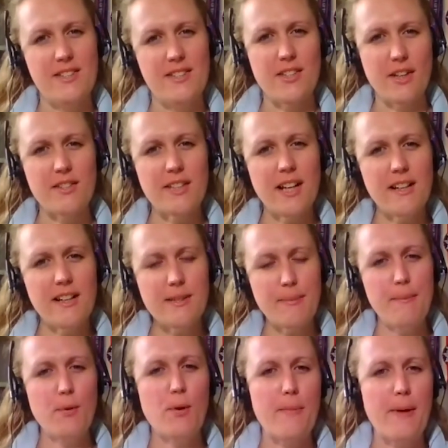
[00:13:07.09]
So tell us a bit
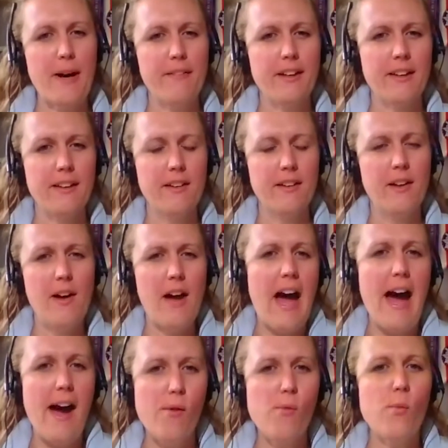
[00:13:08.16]
more about it,
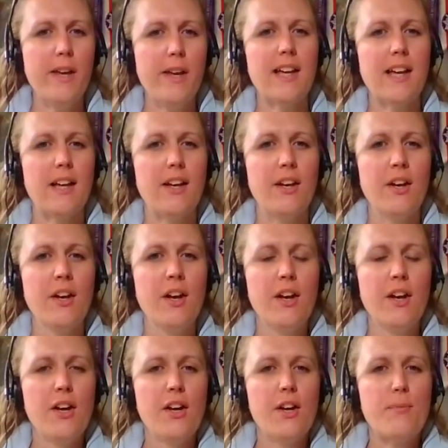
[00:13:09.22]
how we can
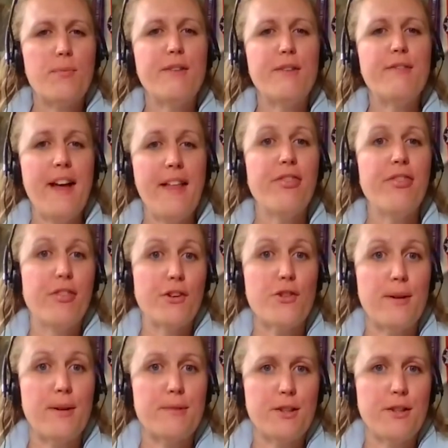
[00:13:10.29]
prevent the
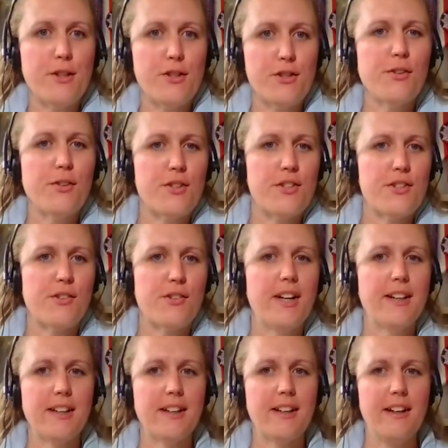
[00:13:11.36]
trip to the doctors or
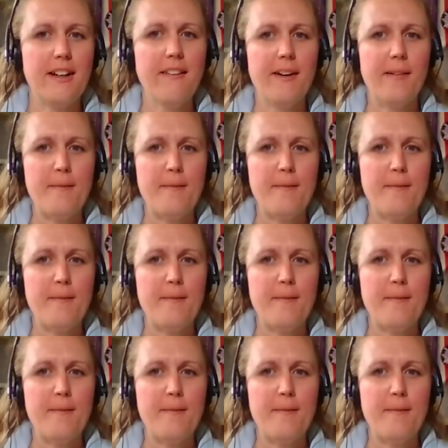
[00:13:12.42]
anything like that.